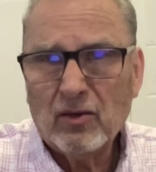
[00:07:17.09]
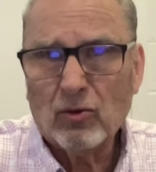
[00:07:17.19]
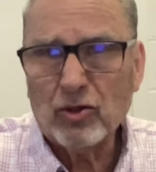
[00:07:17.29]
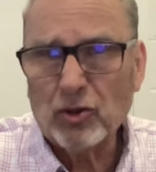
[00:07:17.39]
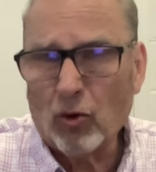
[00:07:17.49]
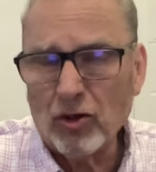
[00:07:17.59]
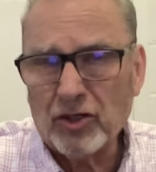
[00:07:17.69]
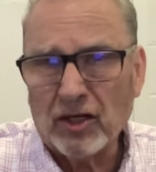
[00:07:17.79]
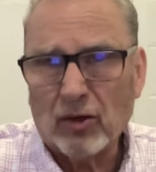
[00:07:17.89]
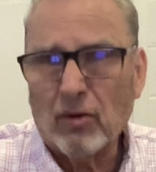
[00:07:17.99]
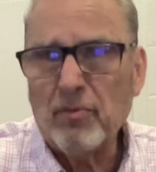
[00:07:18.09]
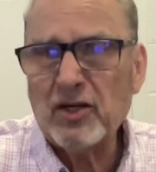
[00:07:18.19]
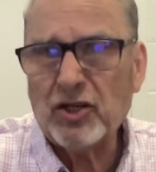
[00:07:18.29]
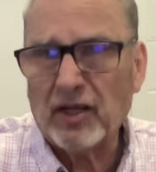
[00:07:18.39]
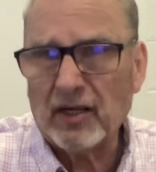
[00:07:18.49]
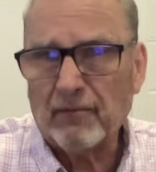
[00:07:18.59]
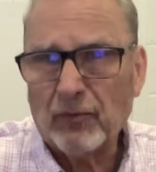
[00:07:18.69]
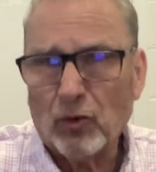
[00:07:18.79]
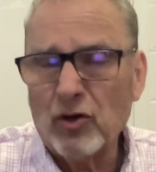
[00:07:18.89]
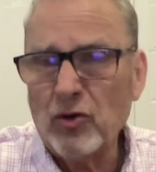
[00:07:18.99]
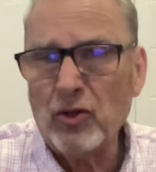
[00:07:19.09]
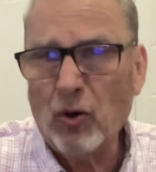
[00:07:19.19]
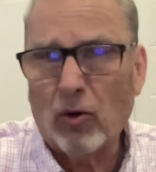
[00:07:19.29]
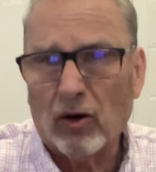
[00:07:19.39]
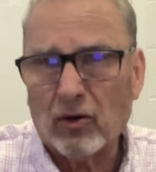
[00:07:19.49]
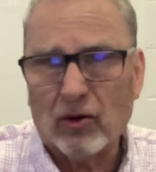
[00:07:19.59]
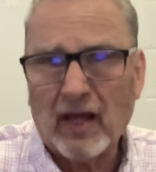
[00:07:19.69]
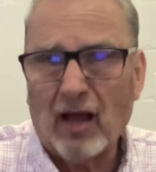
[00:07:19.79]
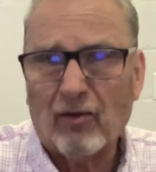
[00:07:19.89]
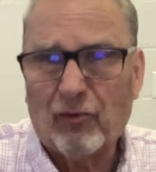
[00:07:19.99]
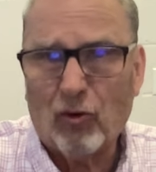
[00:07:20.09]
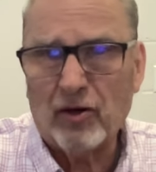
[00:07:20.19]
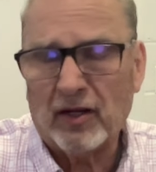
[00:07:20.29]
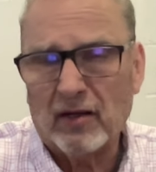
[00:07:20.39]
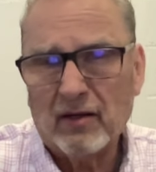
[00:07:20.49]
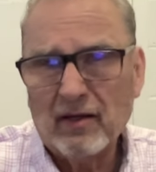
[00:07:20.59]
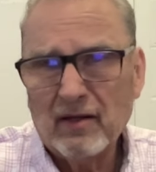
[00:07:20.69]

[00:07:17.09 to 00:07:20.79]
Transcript: or Georgia, or Michigan, or New York, or California,